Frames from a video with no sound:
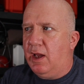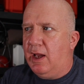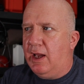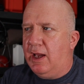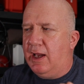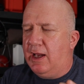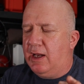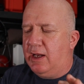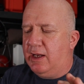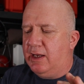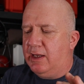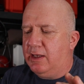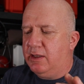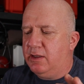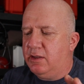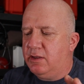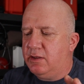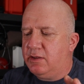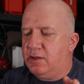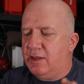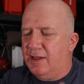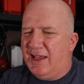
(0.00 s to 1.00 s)

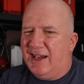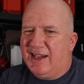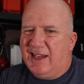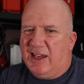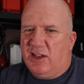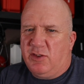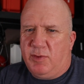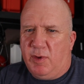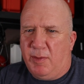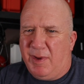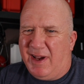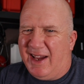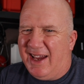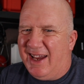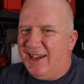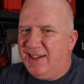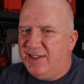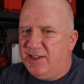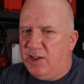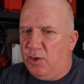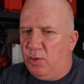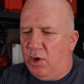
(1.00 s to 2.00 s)
and that gives me about
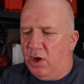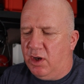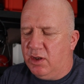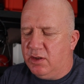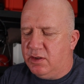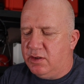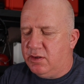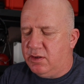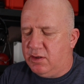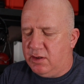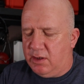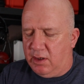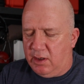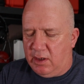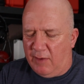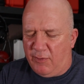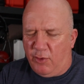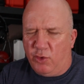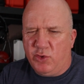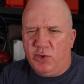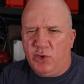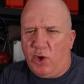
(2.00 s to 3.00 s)
80 watts.
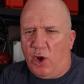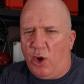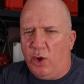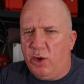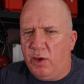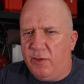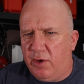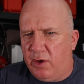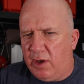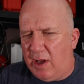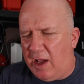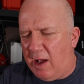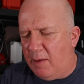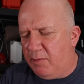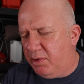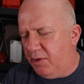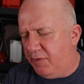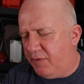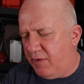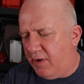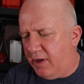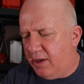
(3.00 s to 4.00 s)
I've also got another
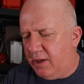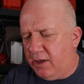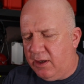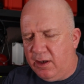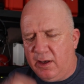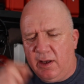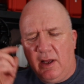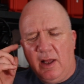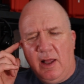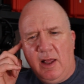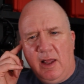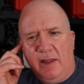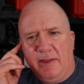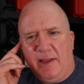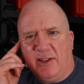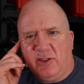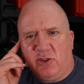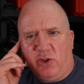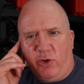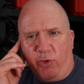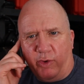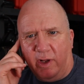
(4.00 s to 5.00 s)
amplifier
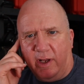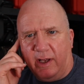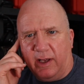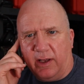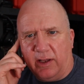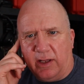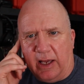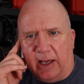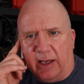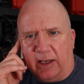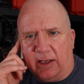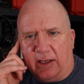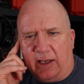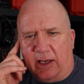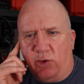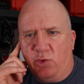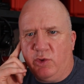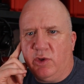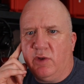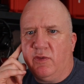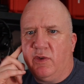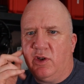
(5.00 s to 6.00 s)
that's currently at
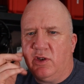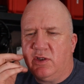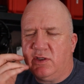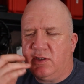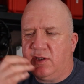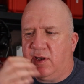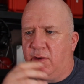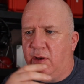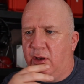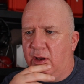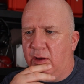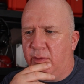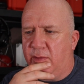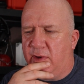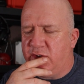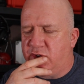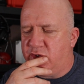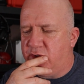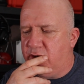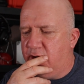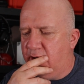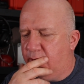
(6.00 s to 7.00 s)
Keele University
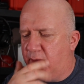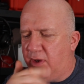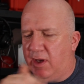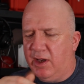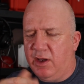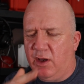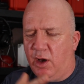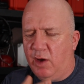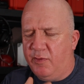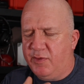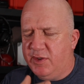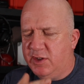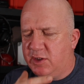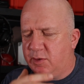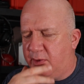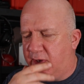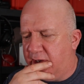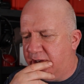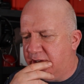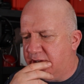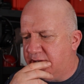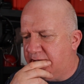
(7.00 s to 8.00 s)
in my office
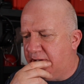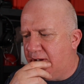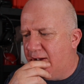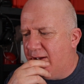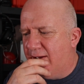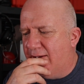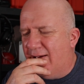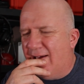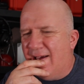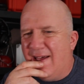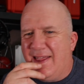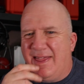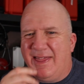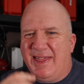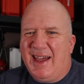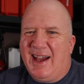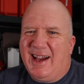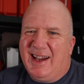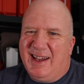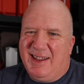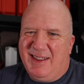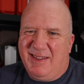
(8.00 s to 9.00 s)
space.
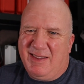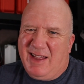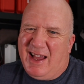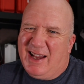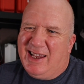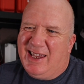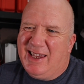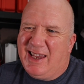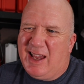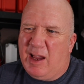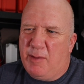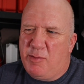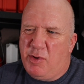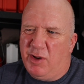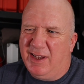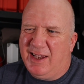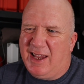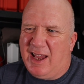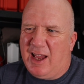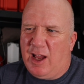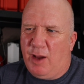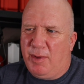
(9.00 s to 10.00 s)
That I can probably
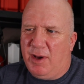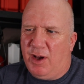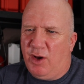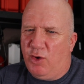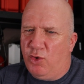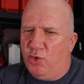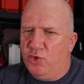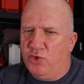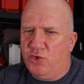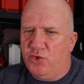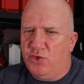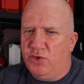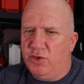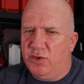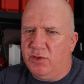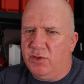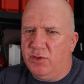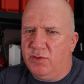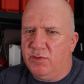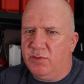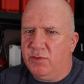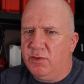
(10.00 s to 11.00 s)
get about
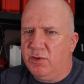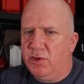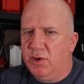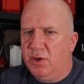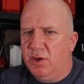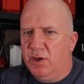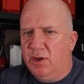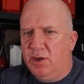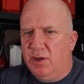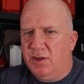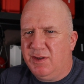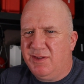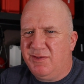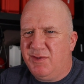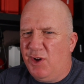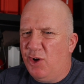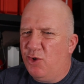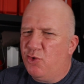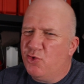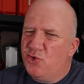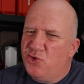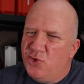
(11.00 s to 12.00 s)

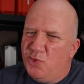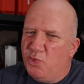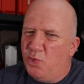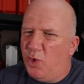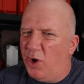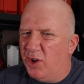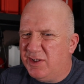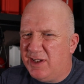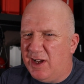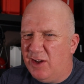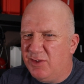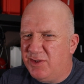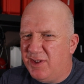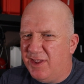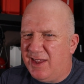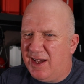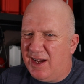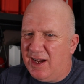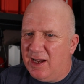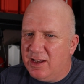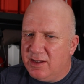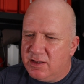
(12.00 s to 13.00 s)
100 watts out of
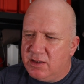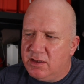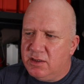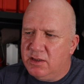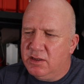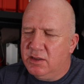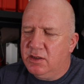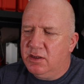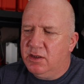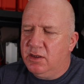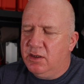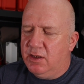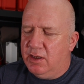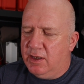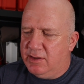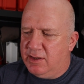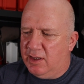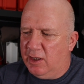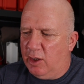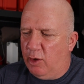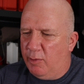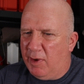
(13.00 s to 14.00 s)
that.
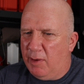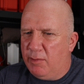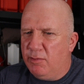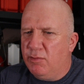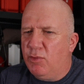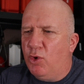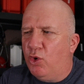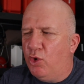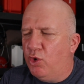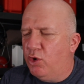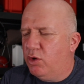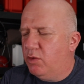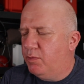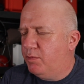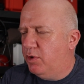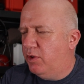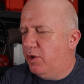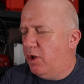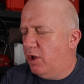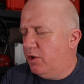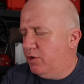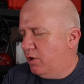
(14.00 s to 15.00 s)
It's a little bit more,
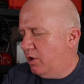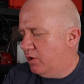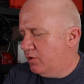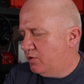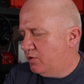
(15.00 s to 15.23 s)
but not